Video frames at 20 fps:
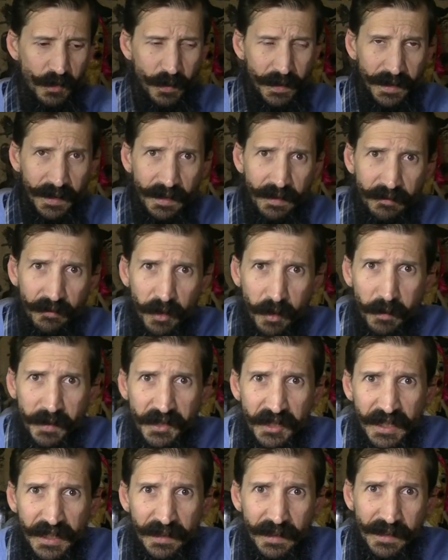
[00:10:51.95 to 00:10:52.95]
What the fog
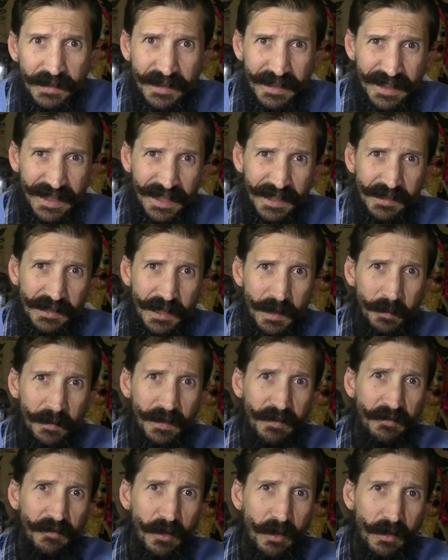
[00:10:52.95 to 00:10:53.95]
machine does, it heats up
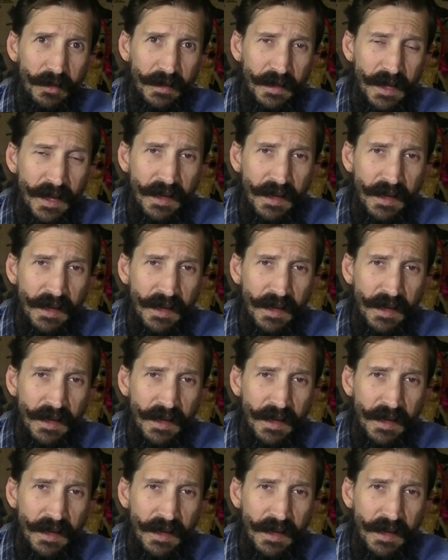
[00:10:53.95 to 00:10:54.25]
the fog